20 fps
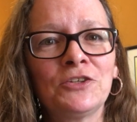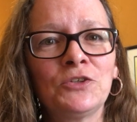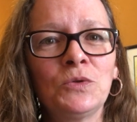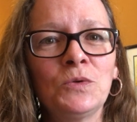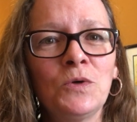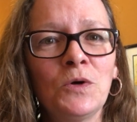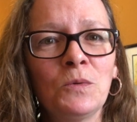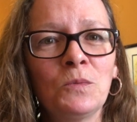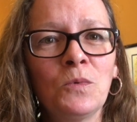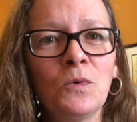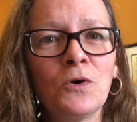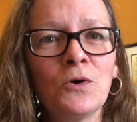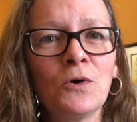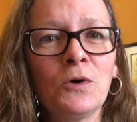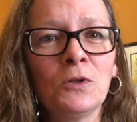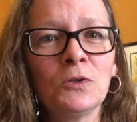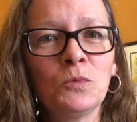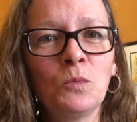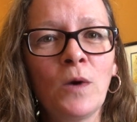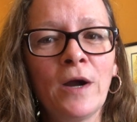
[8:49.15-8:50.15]
to a
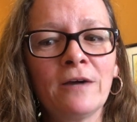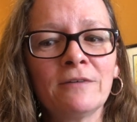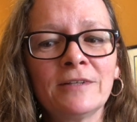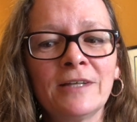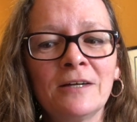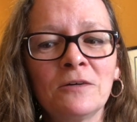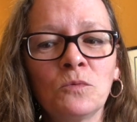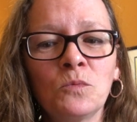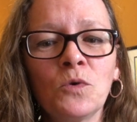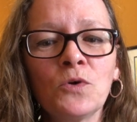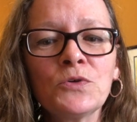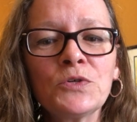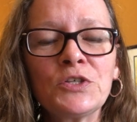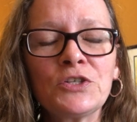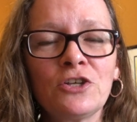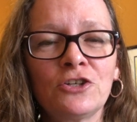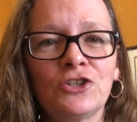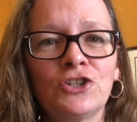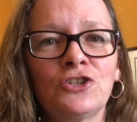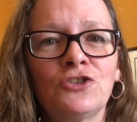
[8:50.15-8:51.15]
world where there were
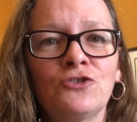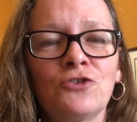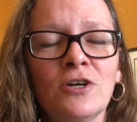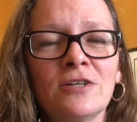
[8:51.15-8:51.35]
such